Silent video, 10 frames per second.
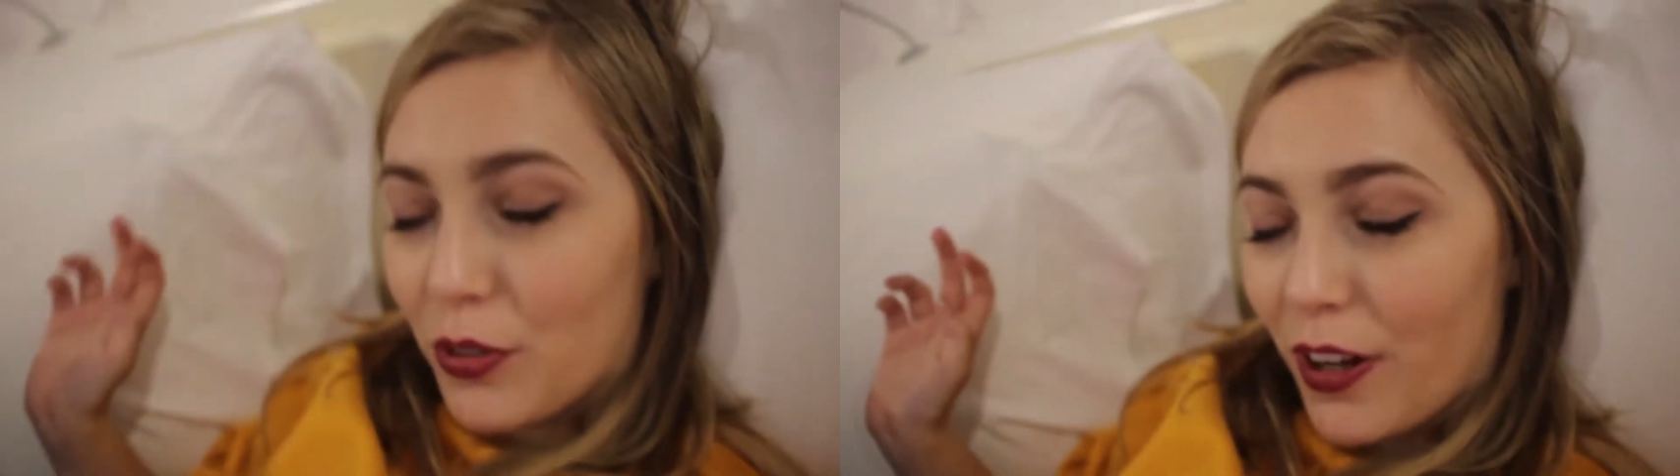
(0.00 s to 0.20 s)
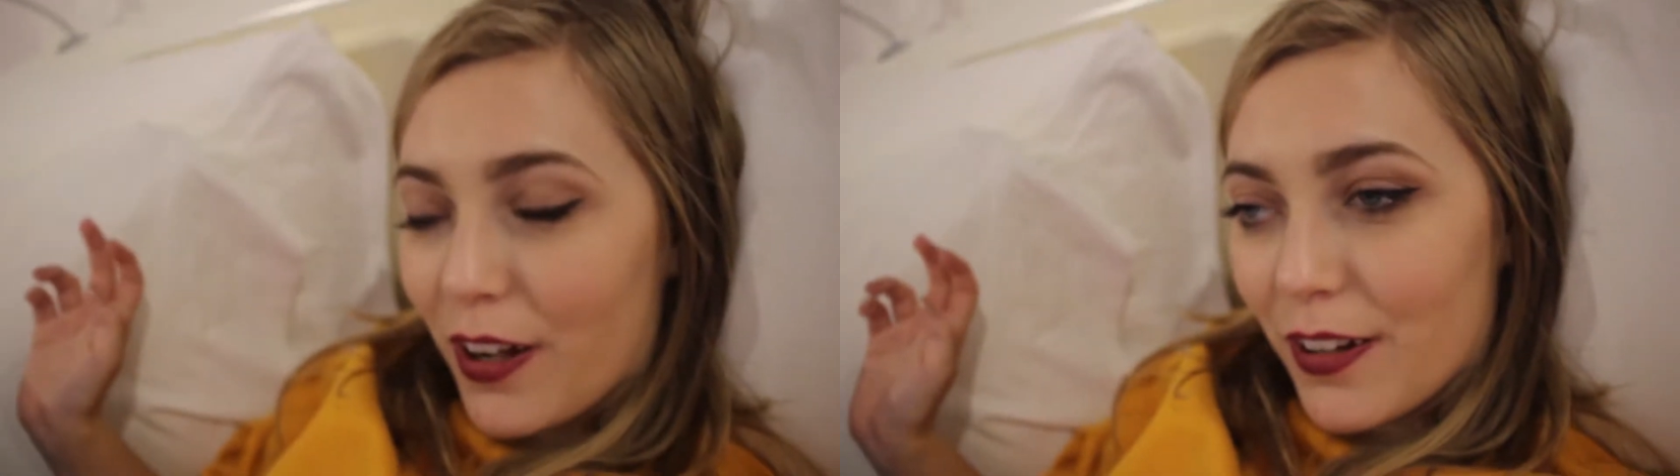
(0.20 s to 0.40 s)

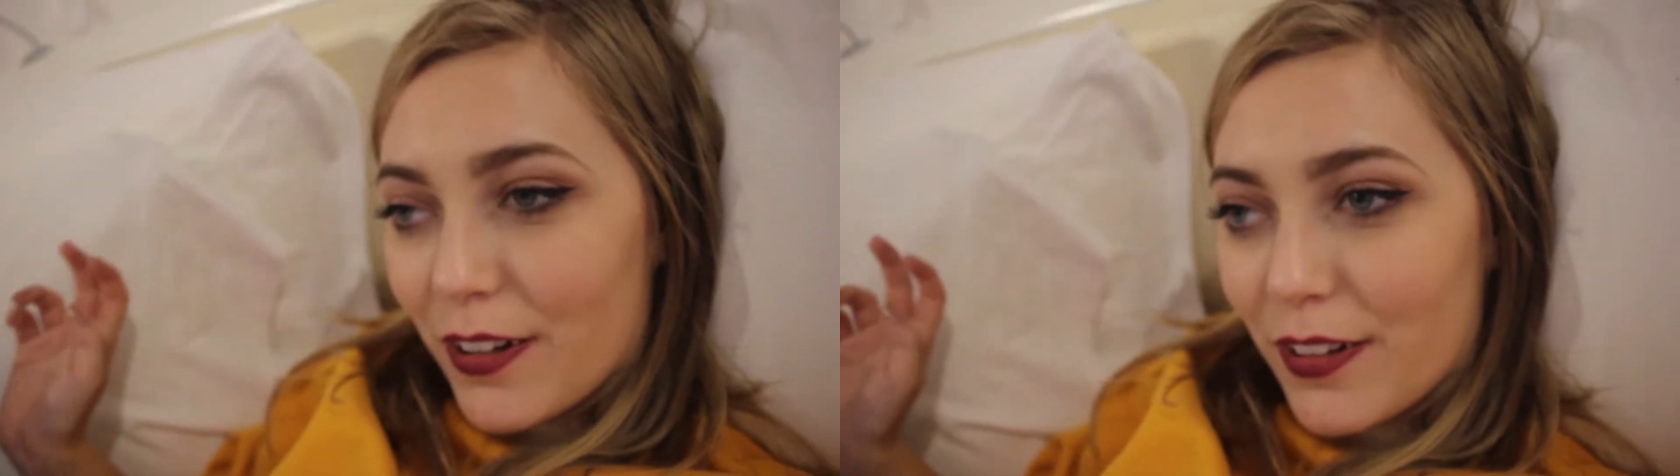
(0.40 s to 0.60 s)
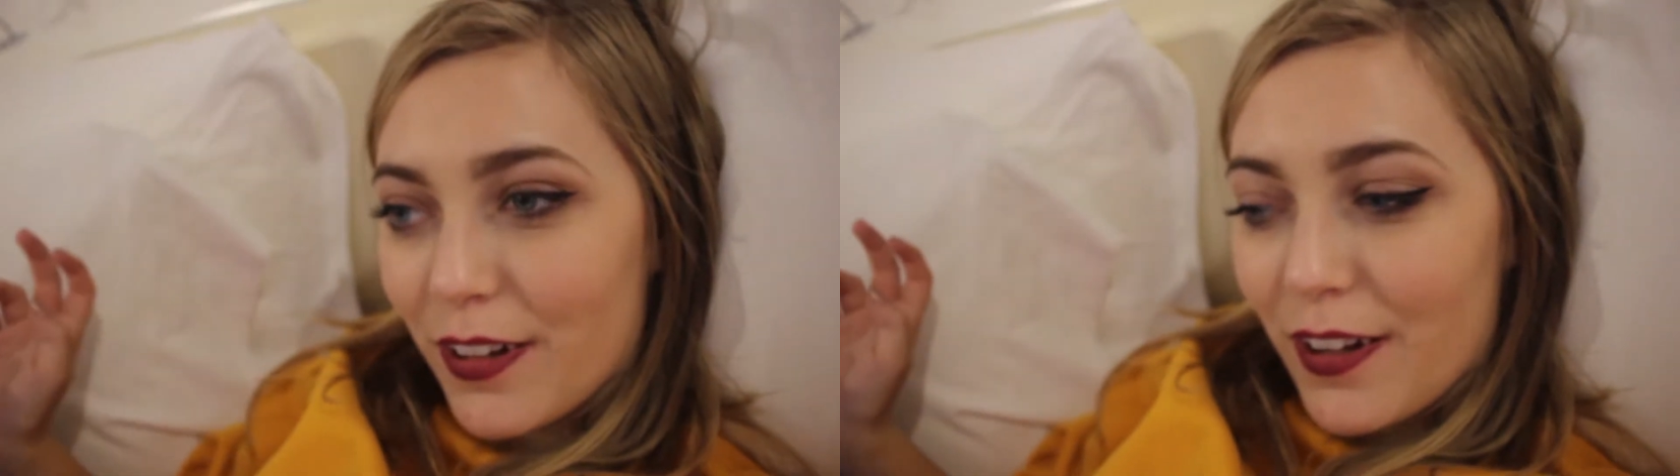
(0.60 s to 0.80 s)

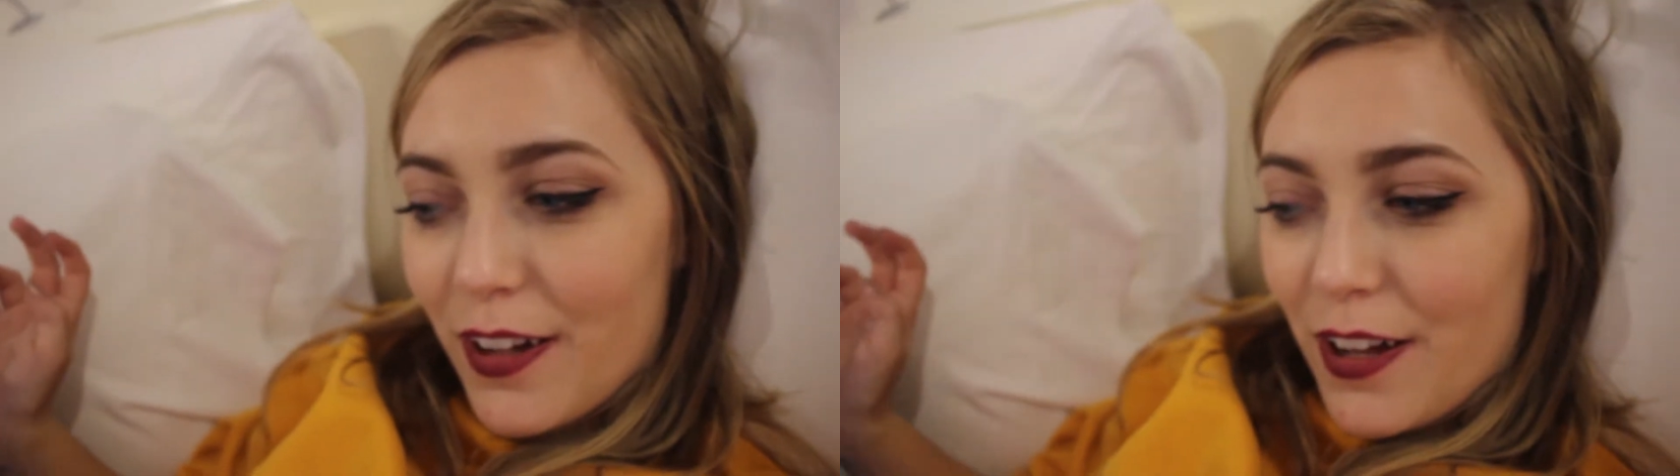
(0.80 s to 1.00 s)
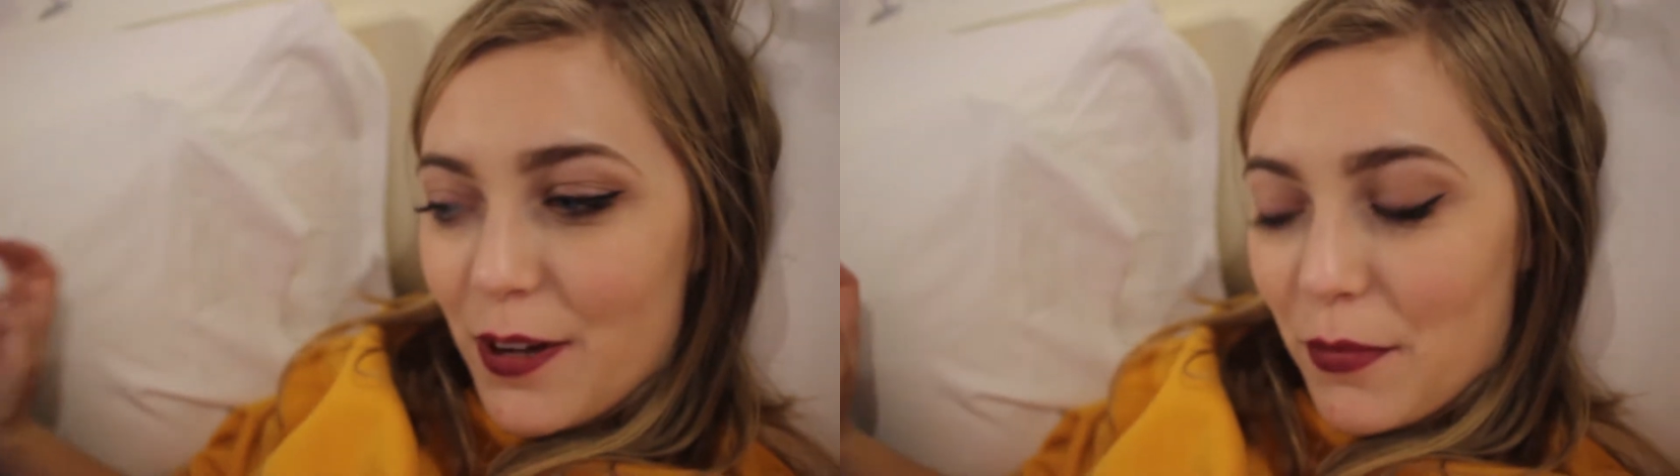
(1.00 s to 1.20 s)
tired.
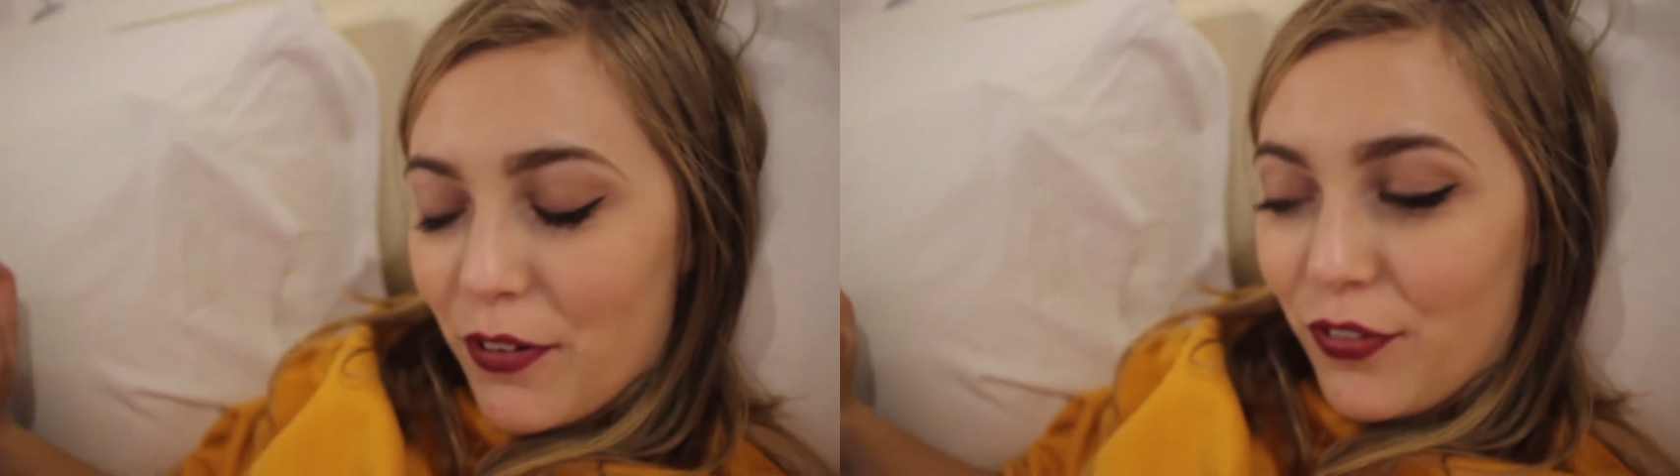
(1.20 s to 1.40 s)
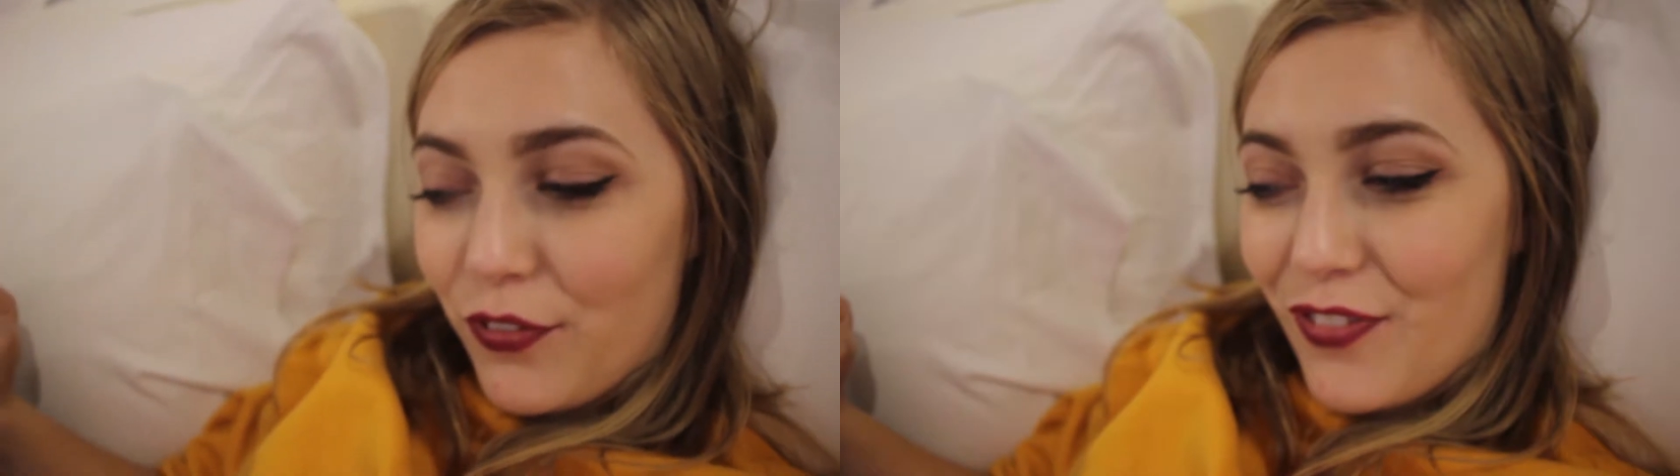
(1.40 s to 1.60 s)
My
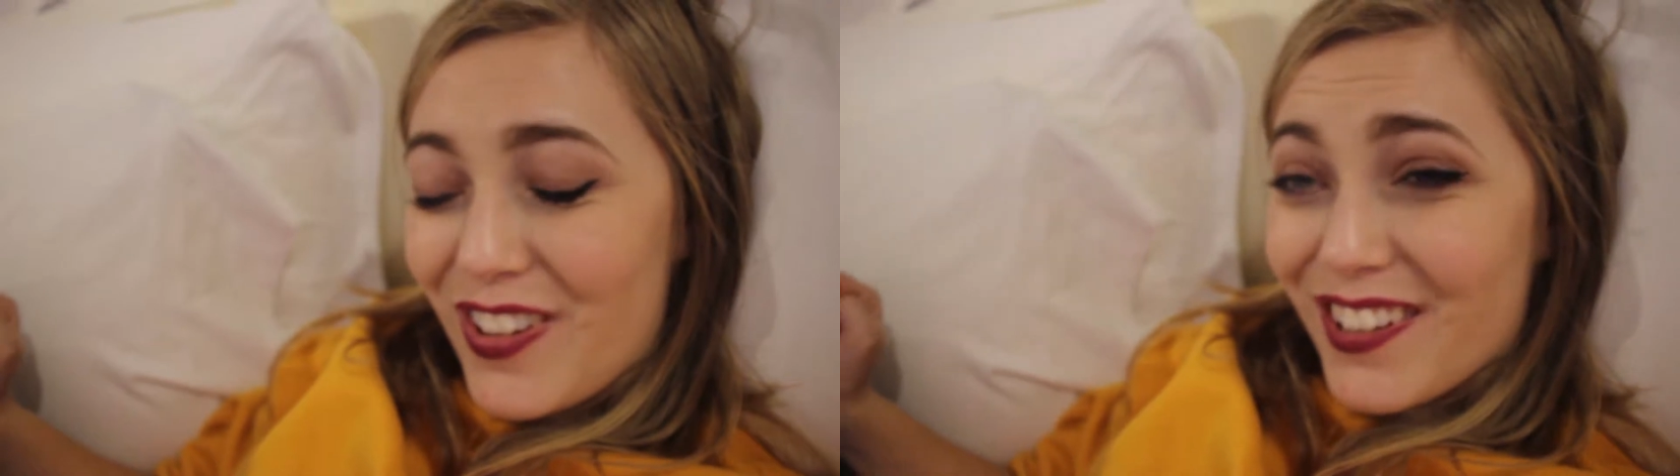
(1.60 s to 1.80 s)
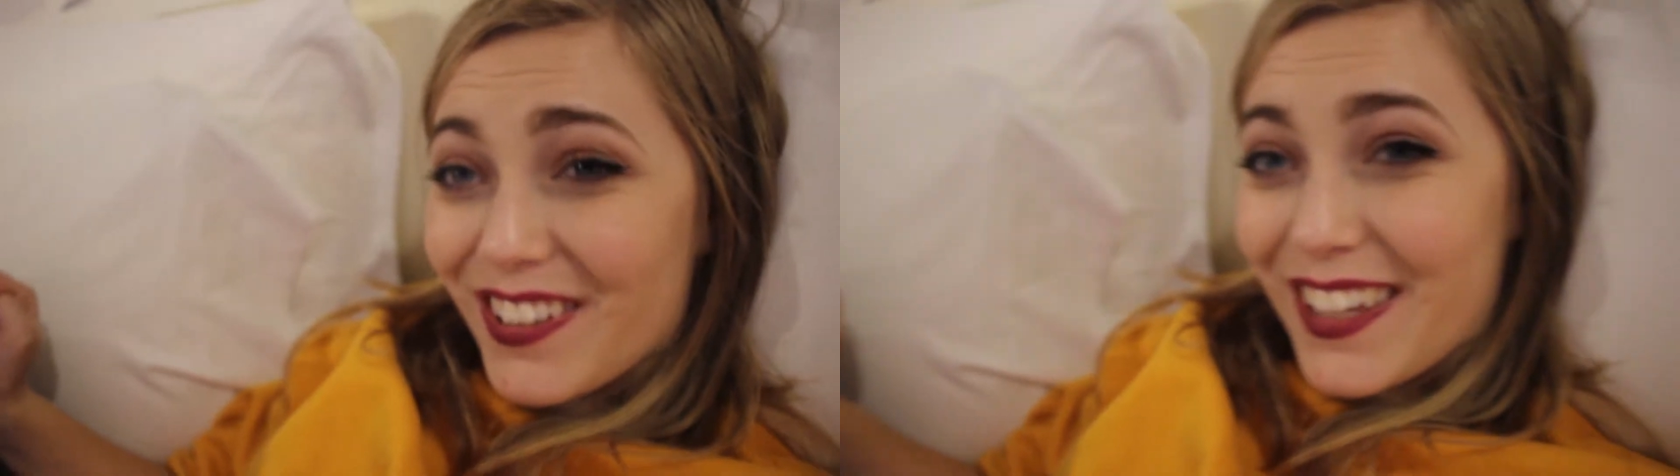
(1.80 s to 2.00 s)
feet are